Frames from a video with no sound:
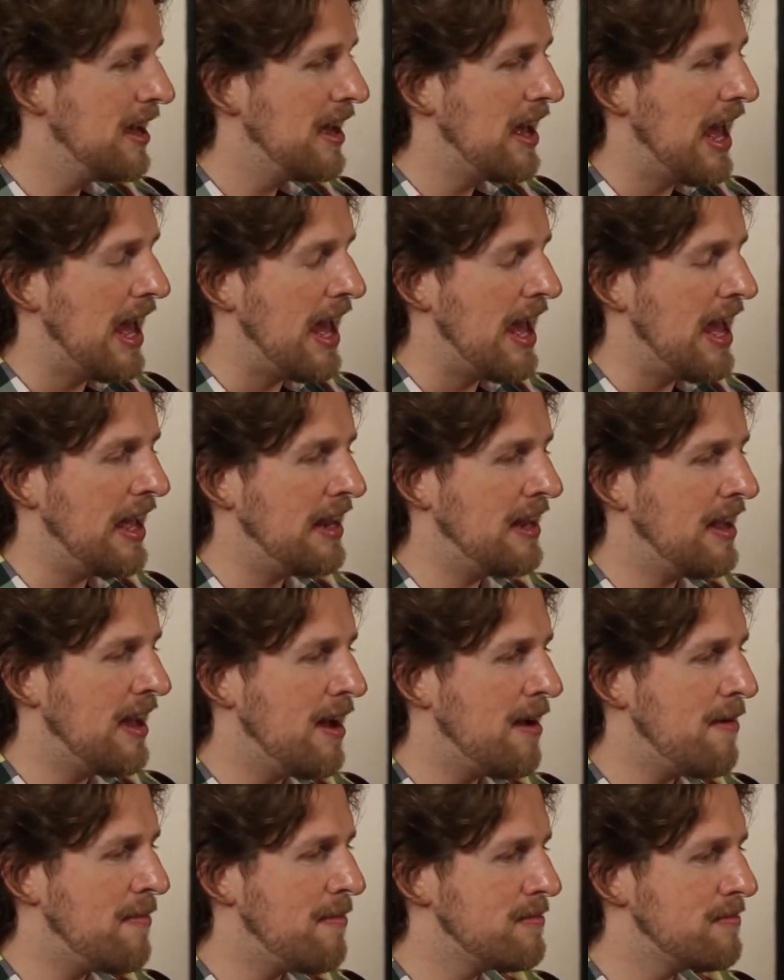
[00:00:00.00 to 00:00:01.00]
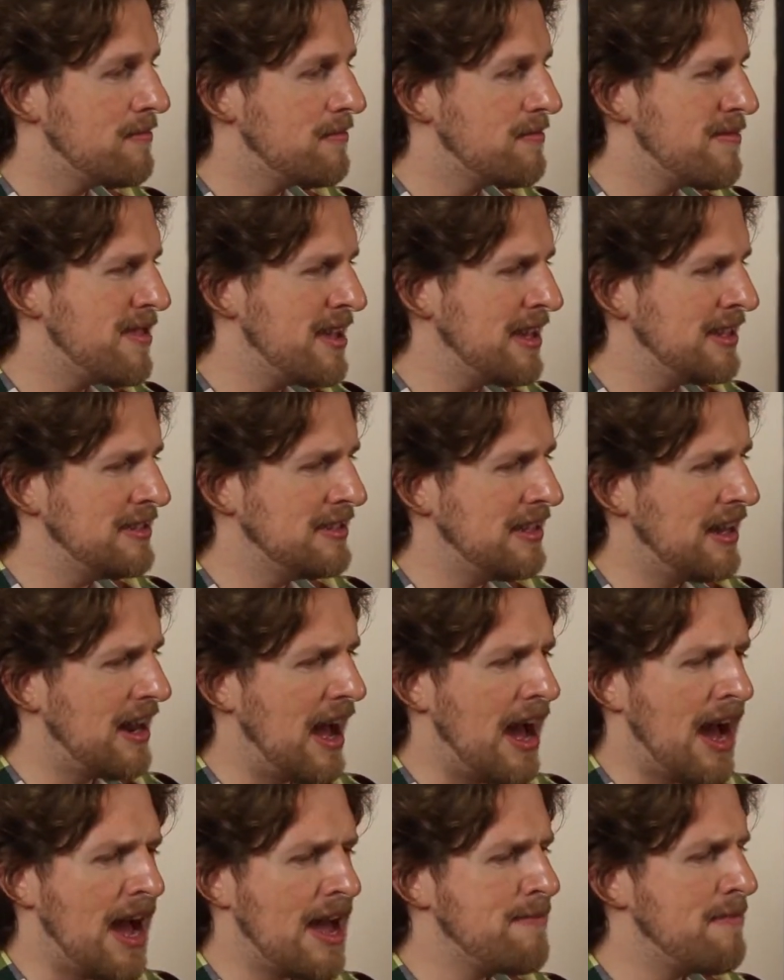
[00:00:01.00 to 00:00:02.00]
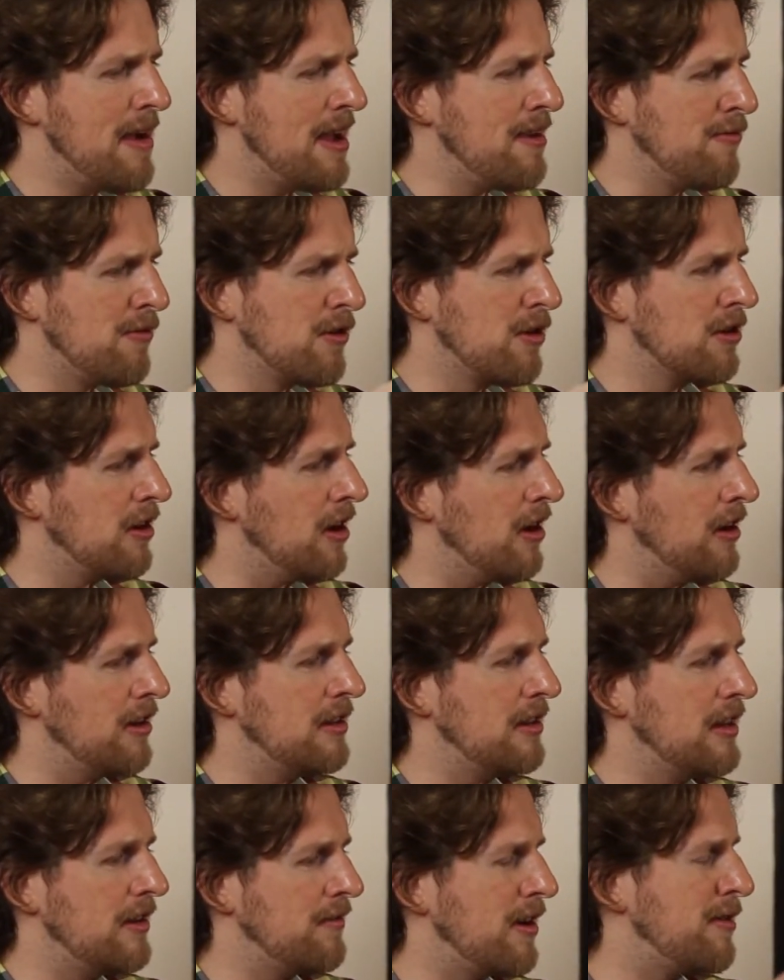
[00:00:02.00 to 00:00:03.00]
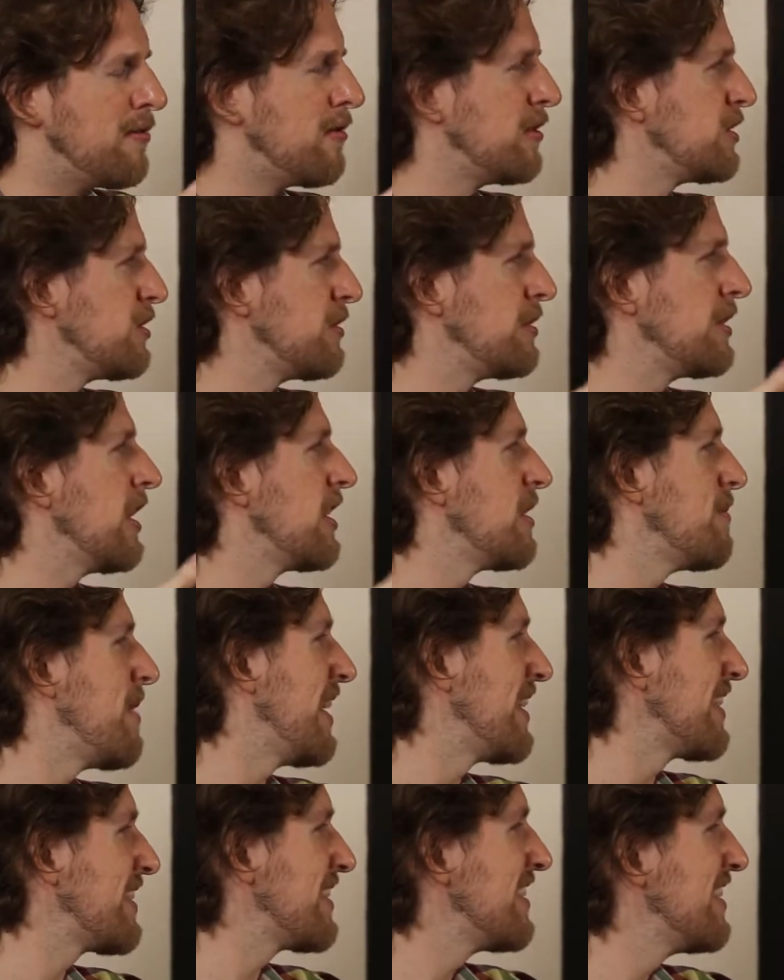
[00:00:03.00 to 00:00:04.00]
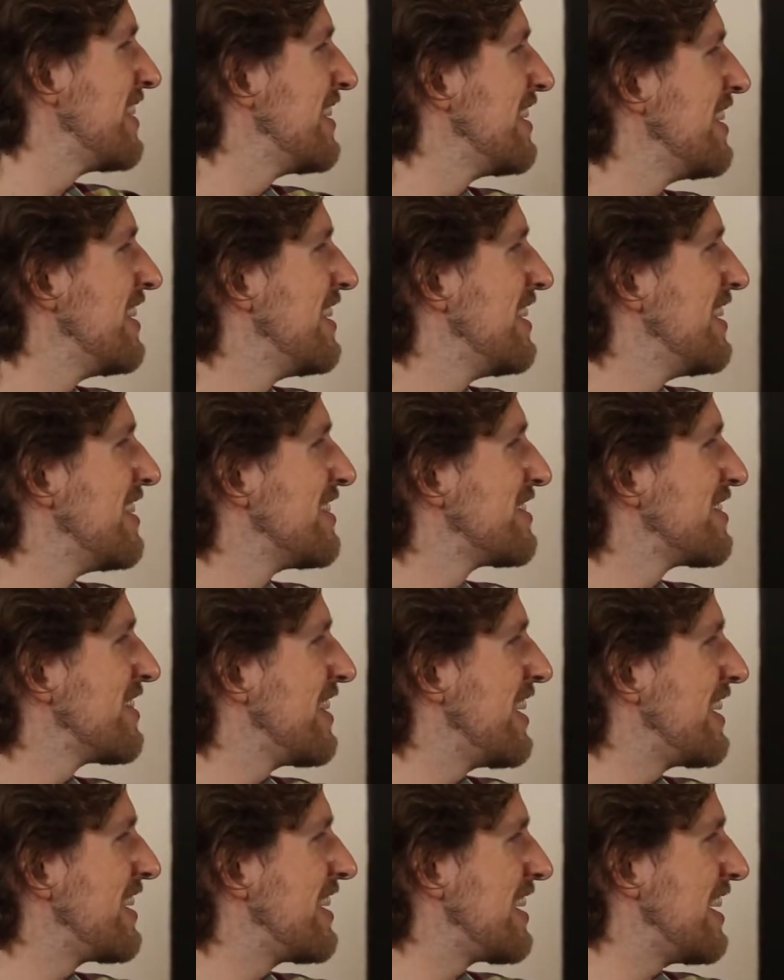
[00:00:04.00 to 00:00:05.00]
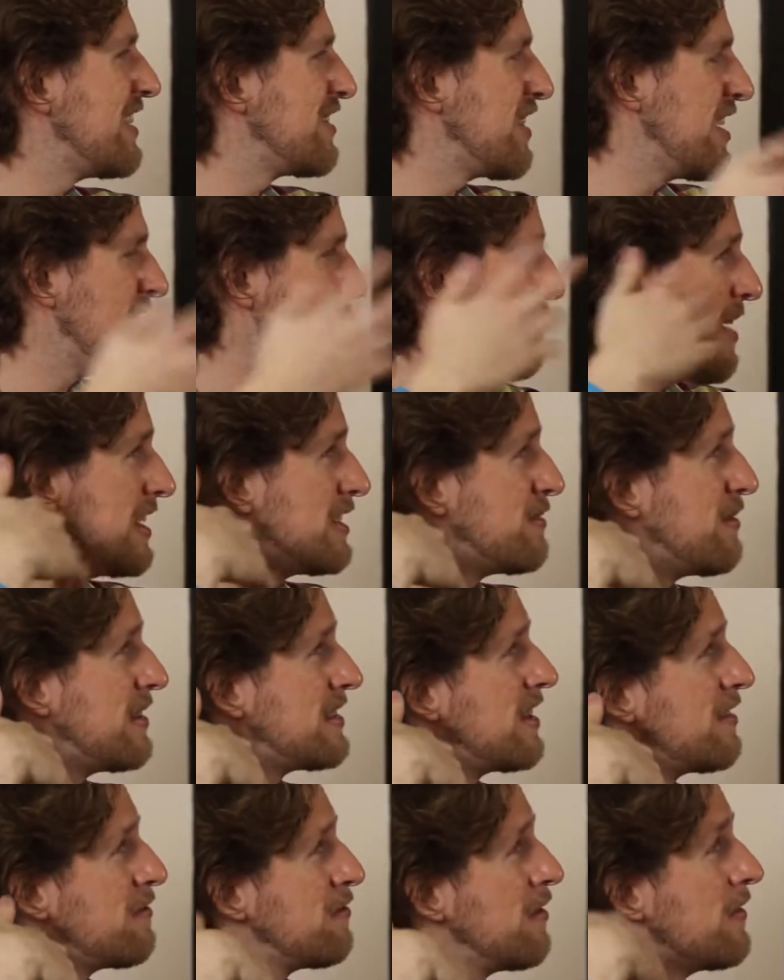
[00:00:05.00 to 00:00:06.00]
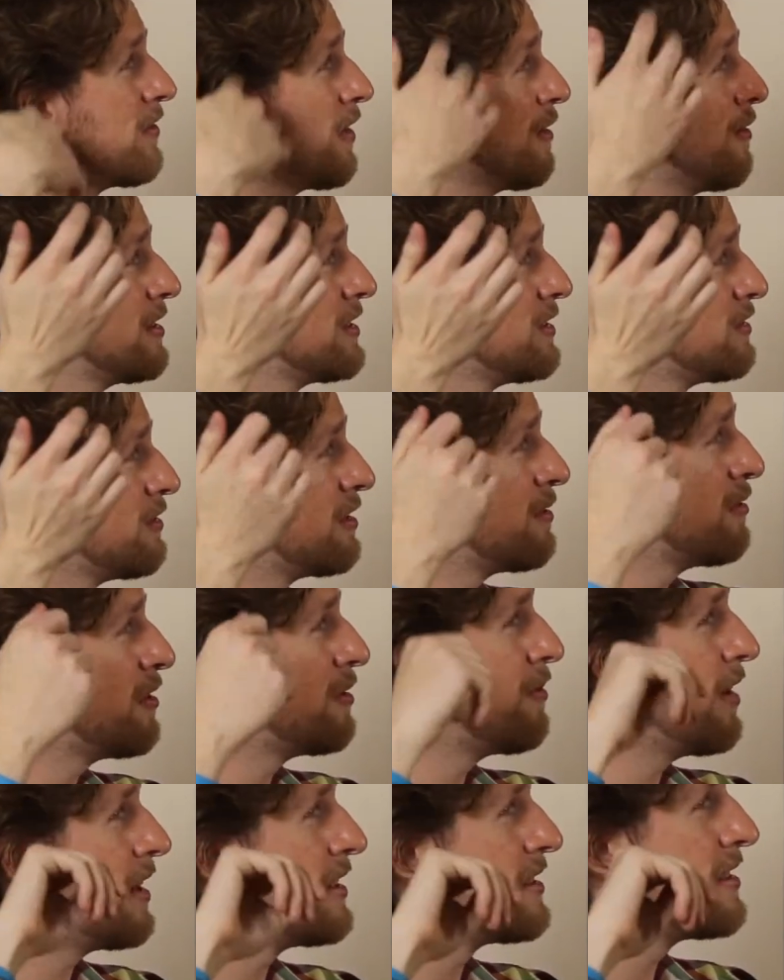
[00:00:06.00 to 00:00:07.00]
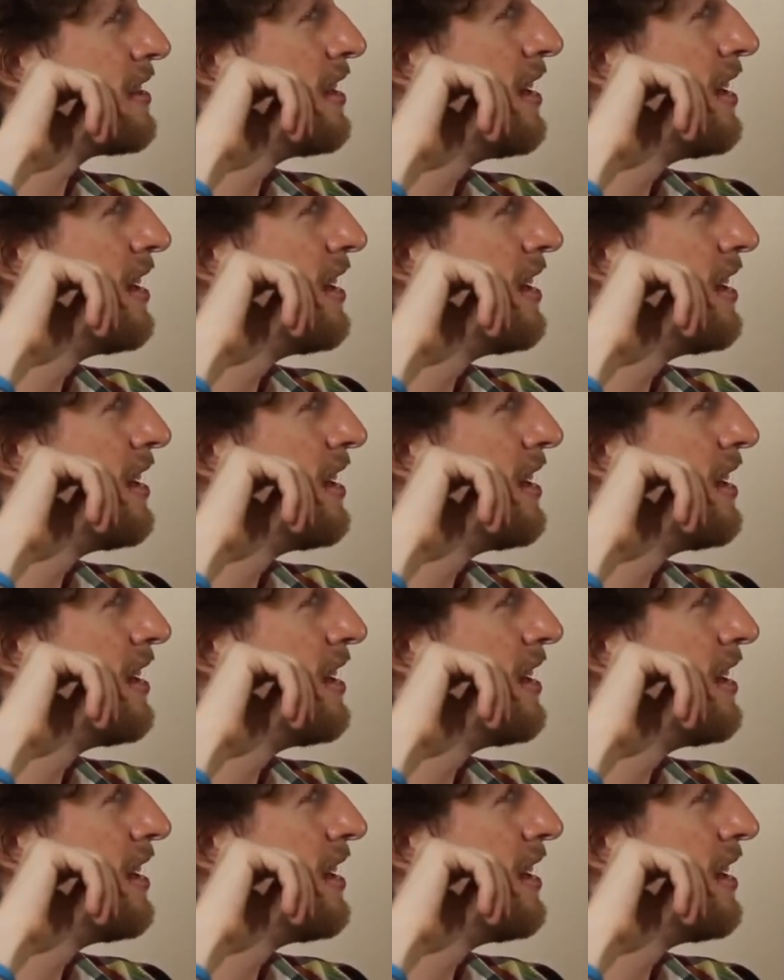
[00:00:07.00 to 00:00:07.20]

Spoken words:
And things that I might work on if I weren't doing Automatic. So like, I try to imagine myself, well, if I wasn't doing WordPress,